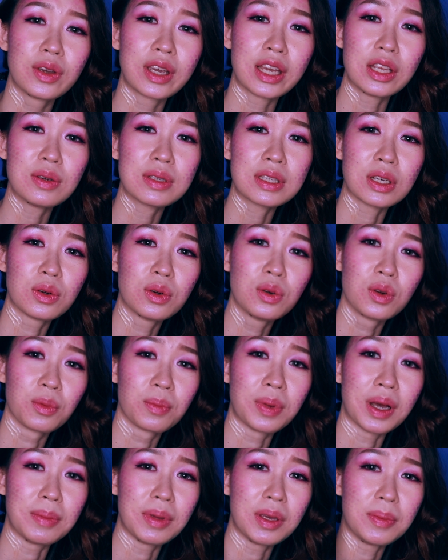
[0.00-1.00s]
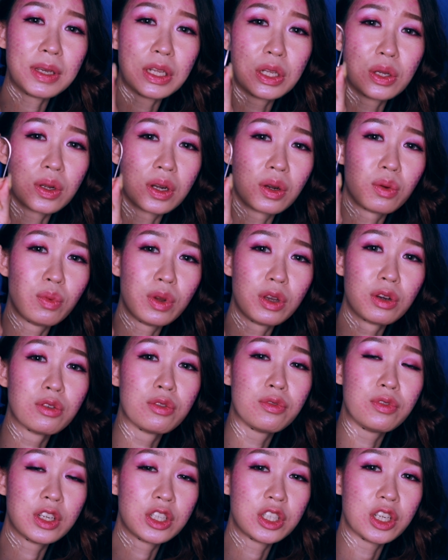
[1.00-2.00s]
You can use a hook but maybe not a real
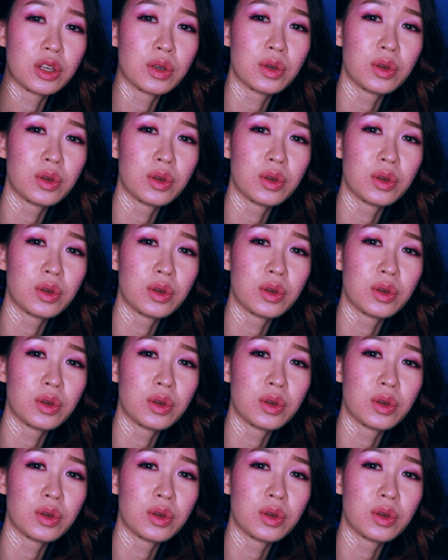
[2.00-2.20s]
fishing